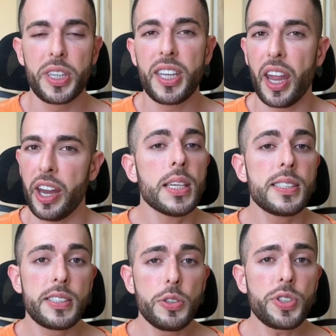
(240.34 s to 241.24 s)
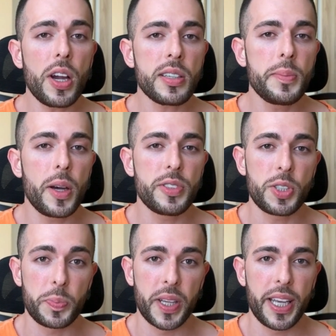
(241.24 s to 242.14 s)
the Air. Still talking about
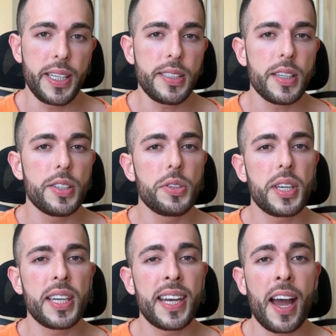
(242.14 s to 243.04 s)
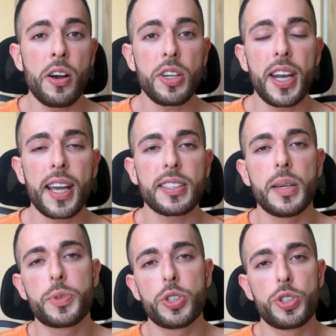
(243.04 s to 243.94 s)
displays, you can now connect
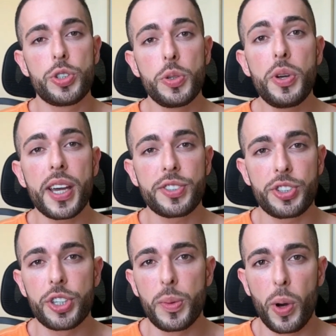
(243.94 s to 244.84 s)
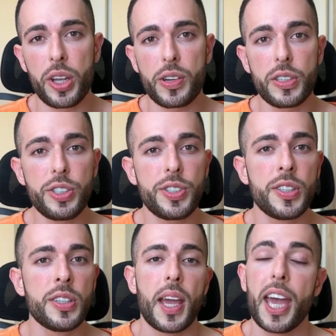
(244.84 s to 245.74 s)
up to 2 external
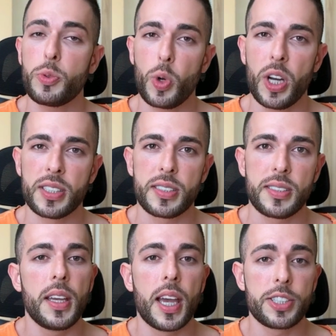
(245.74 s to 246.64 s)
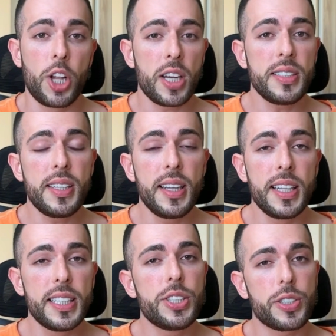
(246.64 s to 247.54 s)
monitors at once, as long as the
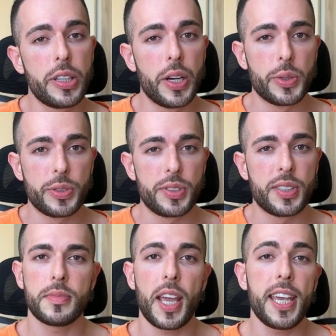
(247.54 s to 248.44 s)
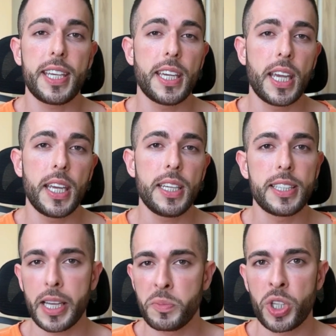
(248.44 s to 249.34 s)
lid is closed, aka
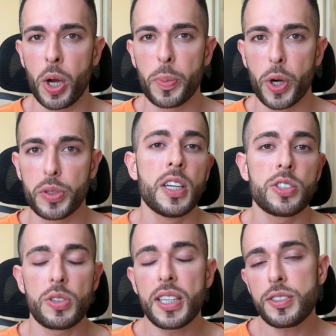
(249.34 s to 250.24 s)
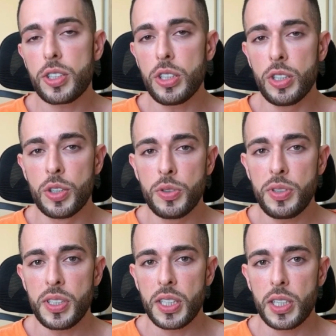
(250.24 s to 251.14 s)
clamshell mode. So that's good
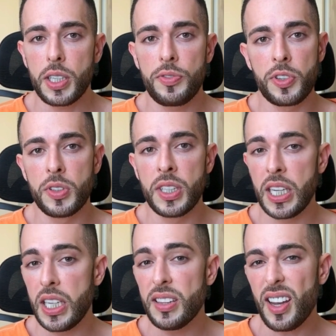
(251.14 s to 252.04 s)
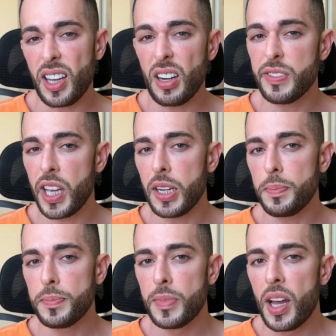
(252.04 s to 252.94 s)
news if you need that kind of setup.
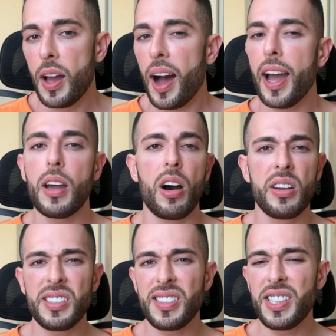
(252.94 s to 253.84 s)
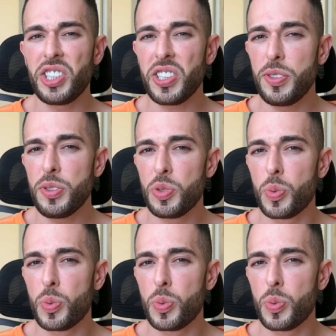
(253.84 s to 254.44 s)
I honestly just use